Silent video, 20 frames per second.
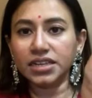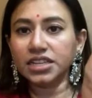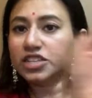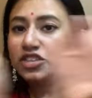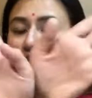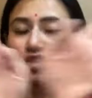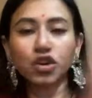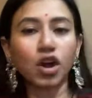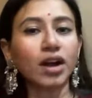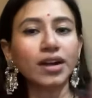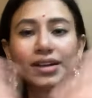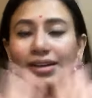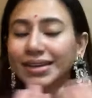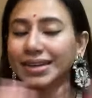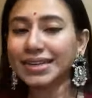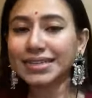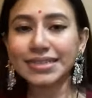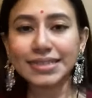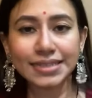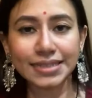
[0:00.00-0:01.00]
It's not
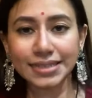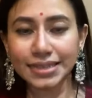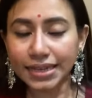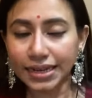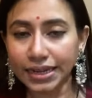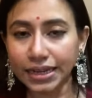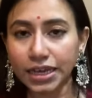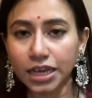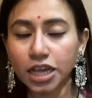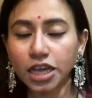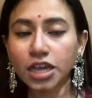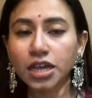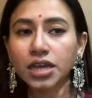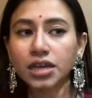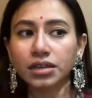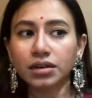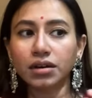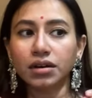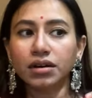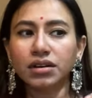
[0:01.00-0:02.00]
necessary.
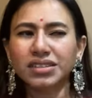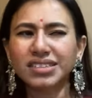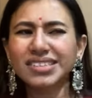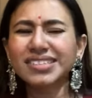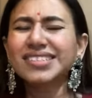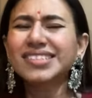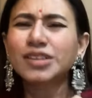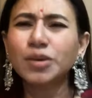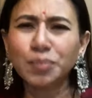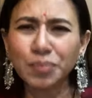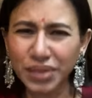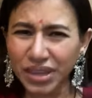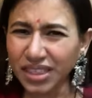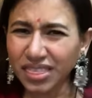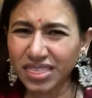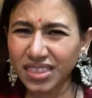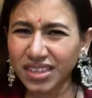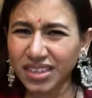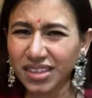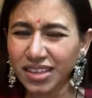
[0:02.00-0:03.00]
This is a
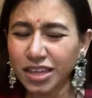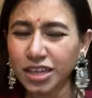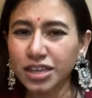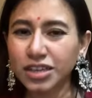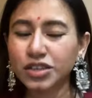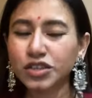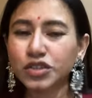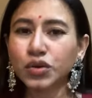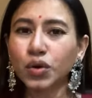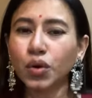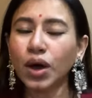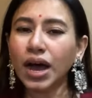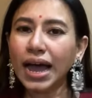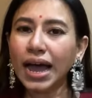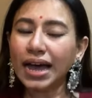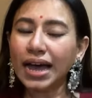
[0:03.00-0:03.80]
myth. So